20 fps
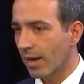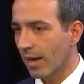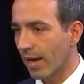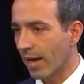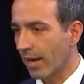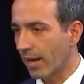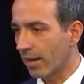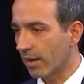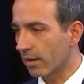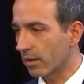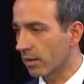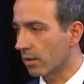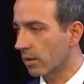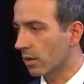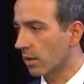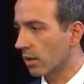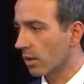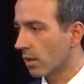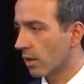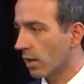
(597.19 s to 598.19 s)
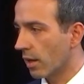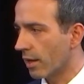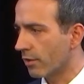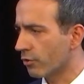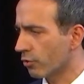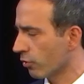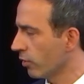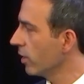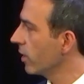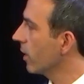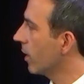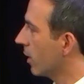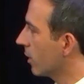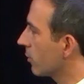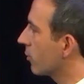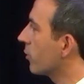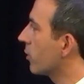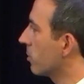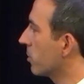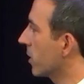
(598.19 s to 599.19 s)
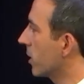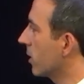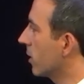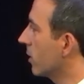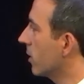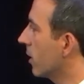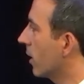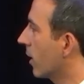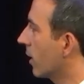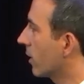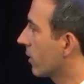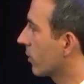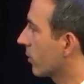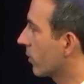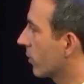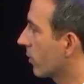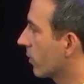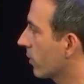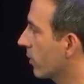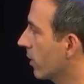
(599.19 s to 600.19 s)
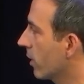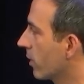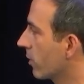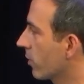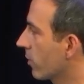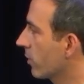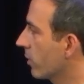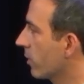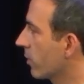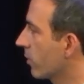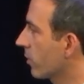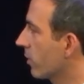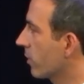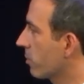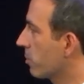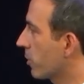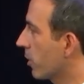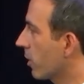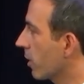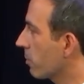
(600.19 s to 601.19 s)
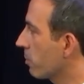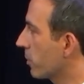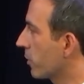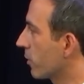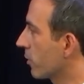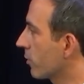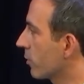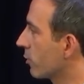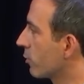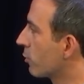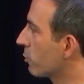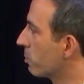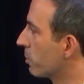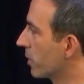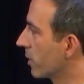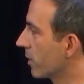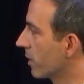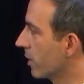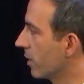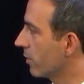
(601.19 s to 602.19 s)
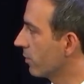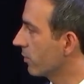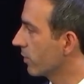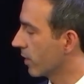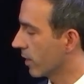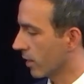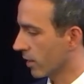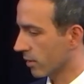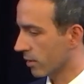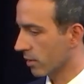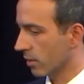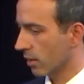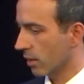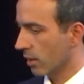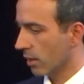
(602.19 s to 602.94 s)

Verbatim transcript: and it's really hard for me as as, as a product person to believe that